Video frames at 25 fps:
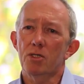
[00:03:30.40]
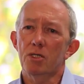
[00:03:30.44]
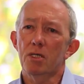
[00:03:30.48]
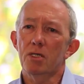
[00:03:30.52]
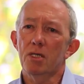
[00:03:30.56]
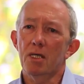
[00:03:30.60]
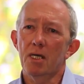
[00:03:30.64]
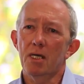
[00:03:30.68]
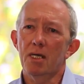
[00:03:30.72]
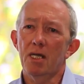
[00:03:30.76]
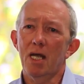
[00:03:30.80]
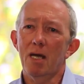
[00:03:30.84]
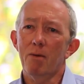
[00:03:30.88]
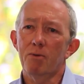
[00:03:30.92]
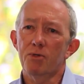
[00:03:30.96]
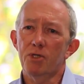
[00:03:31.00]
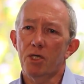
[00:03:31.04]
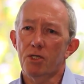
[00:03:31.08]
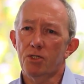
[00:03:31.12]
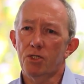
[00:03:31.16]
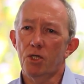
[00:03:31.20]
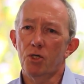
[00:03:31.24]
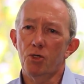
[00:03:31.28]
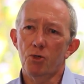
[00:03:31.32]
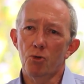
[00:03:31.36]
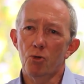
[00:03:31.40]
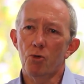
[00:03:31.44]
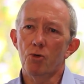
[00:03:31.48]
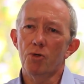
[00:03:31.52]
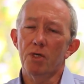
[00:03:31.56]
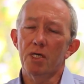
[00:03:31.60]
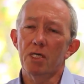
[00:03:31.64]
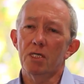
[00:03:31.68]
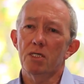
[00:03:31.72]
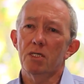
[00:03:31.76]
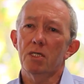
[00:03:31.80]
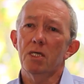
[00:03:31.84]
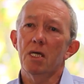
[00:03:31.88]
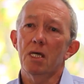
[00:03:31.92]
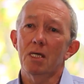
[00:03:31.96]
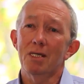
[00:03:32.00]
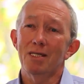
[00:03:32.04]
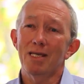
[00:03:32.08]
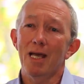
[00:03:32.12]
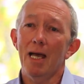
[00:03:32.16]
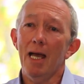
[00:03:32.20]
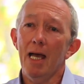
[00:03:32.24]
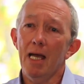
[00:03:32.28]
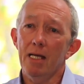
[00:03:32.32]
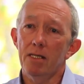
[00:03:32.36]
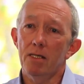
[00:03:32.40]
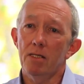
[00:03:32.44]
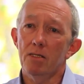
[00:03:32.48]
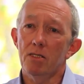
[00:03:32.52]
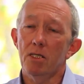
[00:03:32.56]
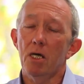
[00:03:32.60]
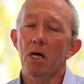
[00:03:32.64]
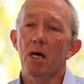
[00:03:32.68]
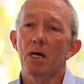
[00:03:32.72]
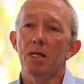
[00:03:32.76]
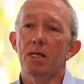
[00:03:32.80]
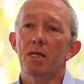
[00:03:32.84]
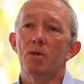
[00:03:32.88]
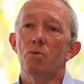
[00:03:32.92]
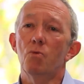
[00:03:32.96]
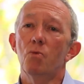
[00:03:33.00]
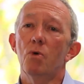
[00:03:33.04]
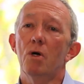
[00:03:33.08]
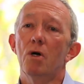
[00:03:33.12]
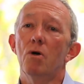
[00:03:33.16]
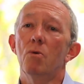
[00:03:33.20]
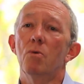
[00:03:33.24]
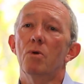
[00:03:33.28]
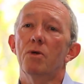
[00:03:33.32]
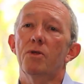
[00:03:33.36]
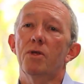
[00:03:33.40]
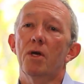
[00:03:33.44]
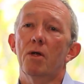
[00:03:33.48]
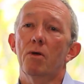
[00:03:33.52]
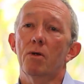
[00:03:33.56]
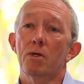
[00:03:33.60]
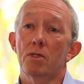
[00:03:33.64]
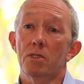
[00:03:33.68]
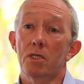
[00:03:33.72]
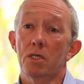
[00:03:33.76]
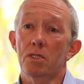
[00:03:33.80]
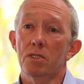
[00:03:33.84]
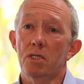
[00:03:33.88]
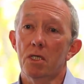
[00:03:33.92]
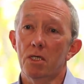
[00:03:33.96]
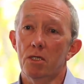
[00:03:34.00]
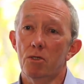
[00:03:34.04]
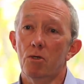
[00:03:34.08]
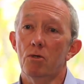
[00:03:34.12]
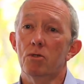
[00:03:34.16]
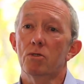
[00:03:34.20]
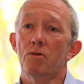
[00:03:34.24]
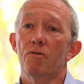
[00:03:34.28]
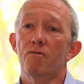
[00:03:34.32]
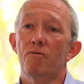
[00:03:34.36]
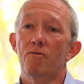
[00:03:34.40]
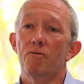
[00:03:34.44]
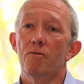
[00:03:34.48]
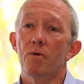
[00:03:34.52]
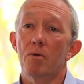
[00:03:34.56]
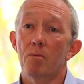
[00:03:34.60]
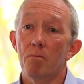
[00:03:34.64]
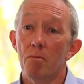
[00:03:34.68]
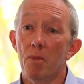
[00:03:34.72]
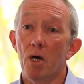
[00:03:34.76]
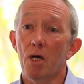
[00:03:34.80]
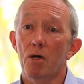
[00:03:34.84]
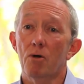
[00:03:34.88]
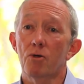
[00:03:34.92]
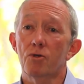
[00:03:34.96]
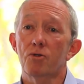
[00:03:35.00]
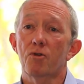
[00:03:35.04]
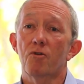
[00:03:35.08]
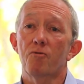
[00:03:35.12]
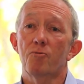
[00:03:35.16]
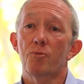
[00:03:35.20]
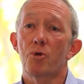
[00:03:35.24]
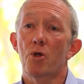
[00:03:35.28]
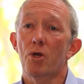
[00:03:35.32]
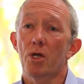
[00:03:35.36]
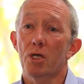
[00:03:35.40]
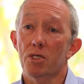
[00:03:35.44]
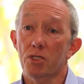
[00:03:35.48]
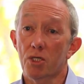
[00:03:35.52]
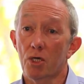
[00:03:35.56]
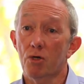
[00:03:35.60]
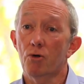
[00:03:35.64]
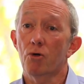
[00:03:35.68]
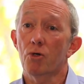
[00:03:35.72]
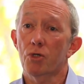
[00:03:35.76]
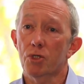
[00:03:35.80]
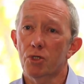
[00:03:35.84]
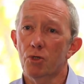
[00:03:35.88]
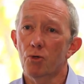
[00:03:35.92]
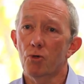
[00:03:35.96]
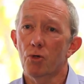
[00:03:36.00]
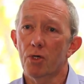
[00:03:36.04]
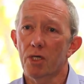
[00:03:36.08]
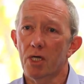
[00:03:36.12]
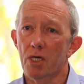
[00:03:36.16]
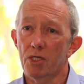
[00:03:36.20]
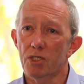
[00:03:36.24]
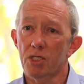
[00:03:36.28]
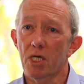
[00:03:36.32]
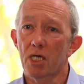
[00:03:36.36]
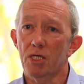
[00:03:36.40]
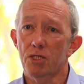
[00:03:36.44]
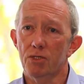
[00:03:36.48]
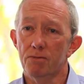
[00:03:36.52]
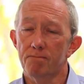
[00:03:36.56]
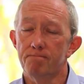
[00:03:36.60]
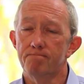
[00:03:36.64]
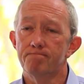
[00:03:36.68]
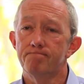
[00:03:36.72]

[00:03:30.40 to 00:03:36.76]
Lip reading: it enabled us to do all these things, and it tied in well with our existing use of Microsoft products across the organisation.